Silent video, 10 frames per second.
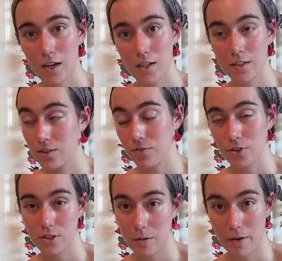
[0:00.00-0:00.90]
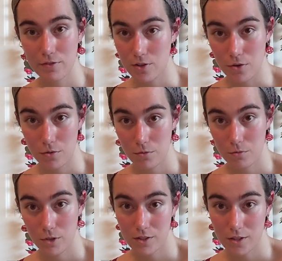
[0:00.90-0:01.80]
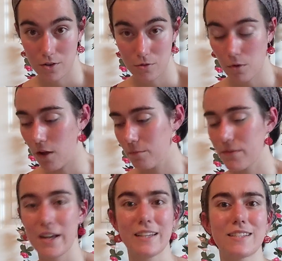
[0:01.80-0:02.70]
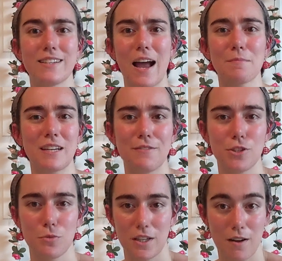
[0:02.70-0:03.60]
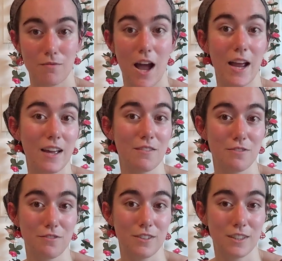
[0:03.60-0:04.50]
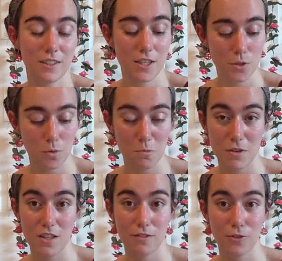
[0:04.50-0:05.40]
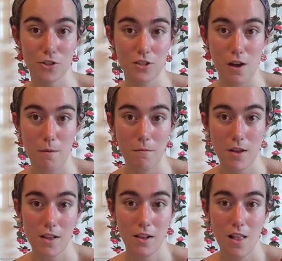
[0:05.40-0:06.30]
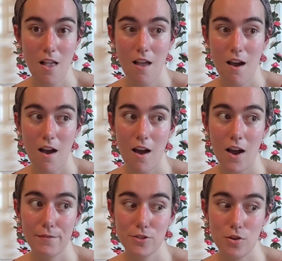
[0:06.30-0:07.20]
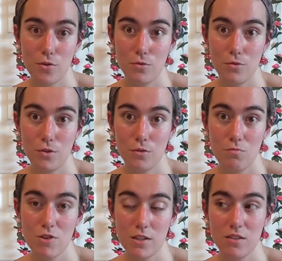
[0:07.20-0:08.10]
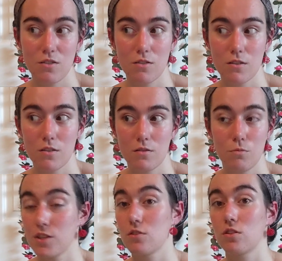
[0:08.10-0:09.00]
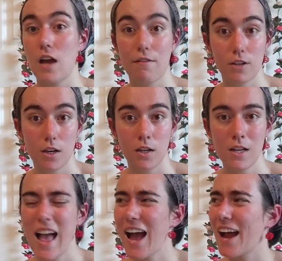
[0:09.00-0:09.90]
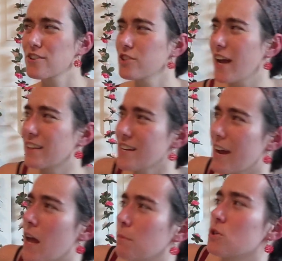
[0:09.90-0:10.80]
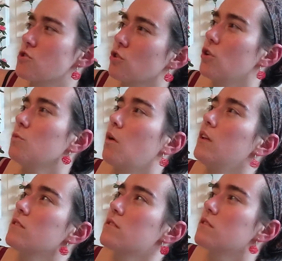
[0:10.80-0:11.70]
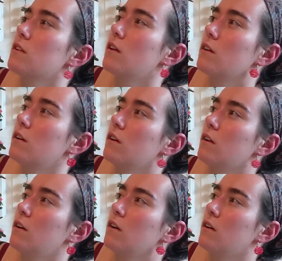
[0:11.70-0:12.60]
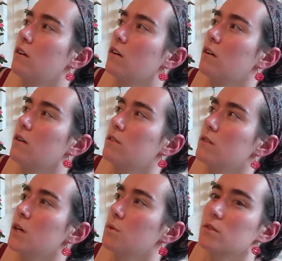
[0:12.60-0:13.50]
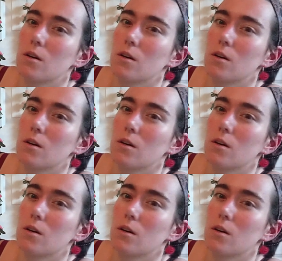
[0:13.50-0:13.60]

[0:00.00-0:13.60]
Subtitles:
the first time I've sewn with silk. Well, it isn't, I'm not even doing it now. This will be the first time I've sewn with silk taffeta. Actually, I think I hemmed a skirt once that was